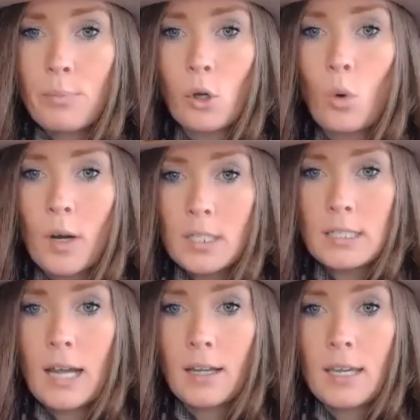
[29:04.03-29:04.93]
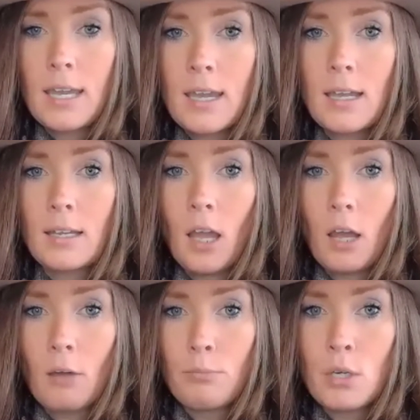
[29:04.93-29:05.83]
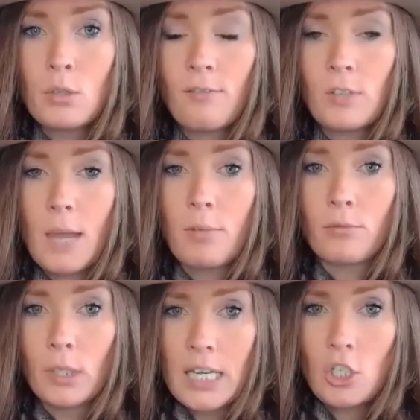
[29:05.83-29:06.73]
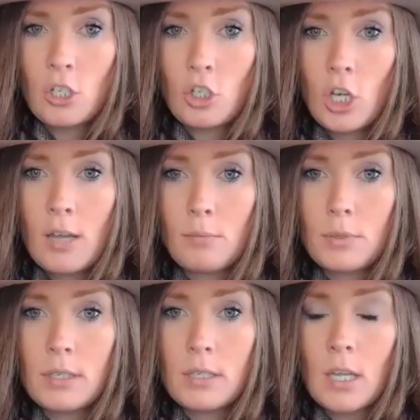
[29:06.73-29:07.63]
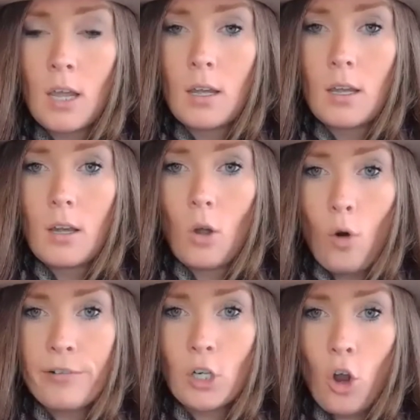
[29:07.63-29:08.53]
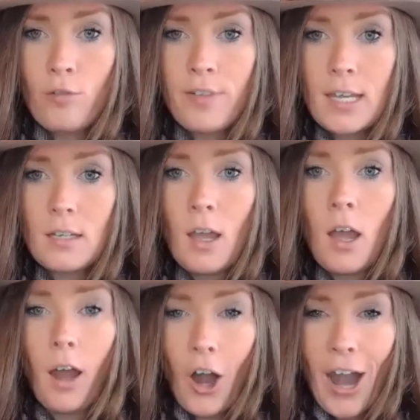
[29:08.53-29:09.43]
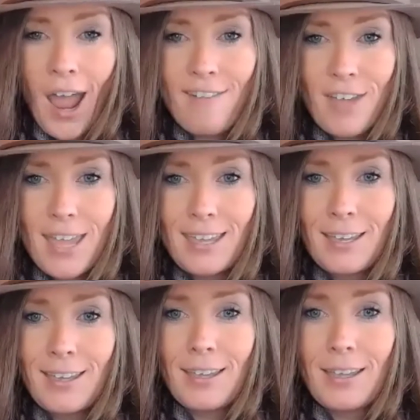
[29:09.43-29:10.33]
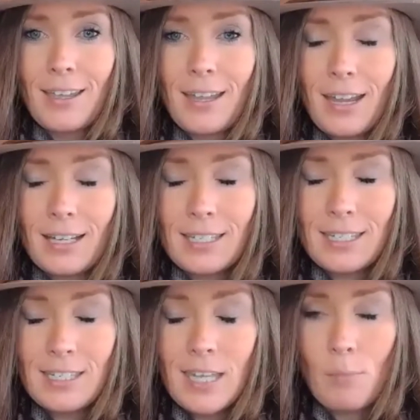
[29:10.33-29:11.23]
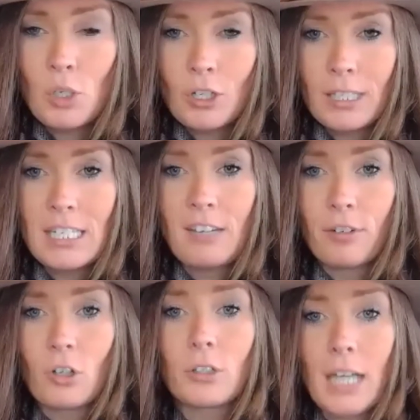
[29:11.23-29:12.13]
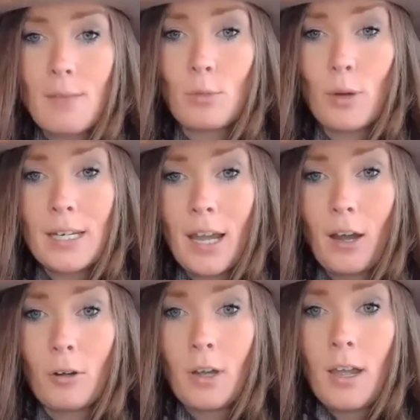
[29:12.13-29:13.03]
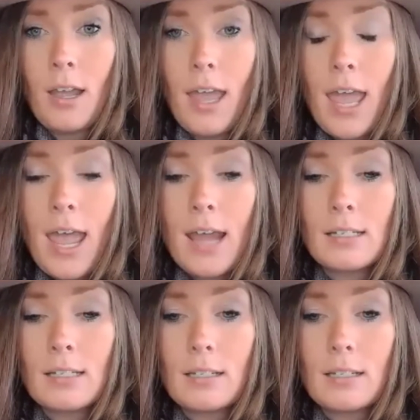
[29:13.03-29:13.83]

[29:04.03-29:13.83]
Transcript: who are stuck in abusive type of relationships over COVID are having exceptionally difficult times right now. And